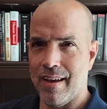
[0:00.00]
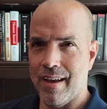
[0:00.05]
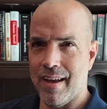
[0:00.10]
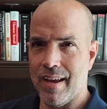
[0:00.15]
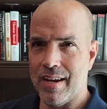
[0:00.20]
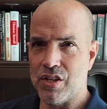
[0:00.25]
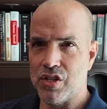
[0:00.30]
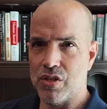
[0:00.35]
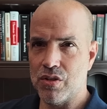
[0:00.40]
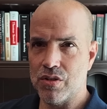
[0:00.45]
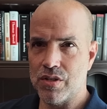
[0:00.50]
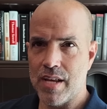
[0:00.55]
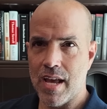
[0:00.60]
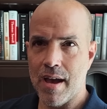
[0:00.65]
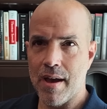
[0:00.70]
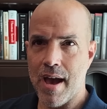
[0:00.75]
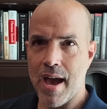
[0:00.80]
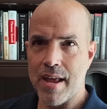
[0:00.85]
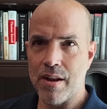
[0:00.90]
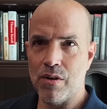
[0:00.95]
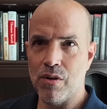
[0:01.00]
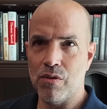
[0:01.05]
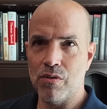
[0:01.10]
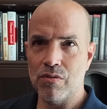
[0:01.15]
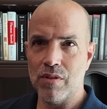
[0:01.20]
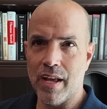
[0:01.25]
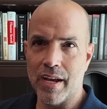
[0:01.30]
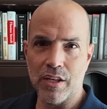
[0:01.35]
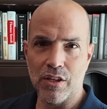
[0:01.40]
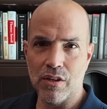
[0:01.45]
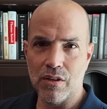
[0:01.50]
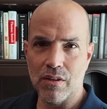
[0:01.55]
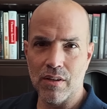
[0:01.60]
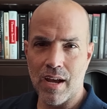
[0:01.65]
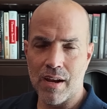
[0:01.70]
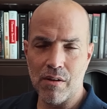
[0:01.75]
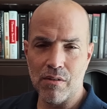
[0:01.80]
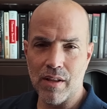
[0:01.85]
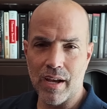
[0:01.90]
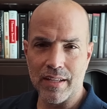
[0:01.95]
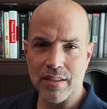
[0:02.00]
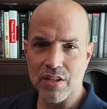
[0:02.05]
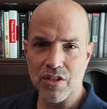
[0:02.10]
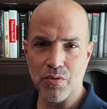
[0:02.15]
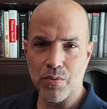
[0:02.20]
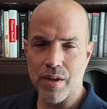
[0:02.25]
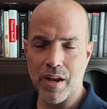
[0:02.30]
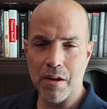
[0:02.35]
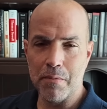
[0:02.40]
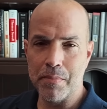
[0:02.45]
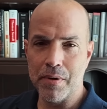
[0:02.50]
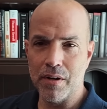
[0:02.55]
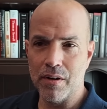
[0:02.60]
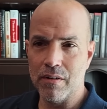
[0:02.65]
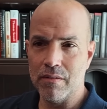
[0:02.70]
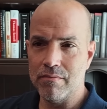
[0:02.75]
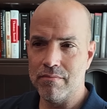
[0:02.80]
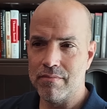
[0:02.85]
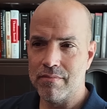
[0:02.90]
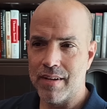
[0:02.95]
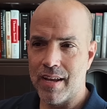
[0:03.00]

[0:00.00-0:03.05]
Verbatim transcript: And she goes, "Yeah, I don't like I don't like this without a beard."